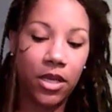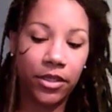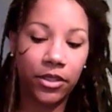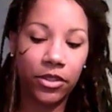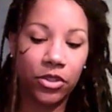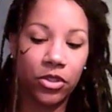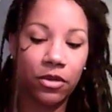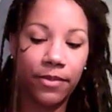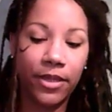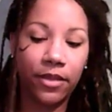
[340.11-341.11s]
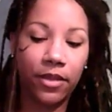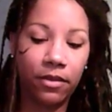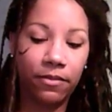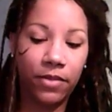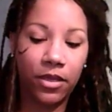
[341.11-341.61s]
disturbing
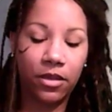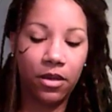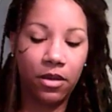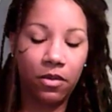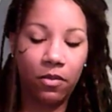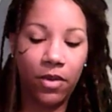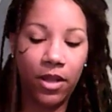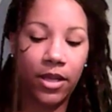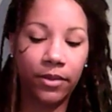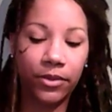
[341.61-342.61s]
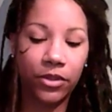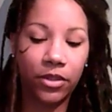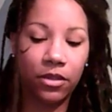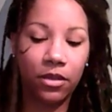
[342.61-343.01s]
them while I was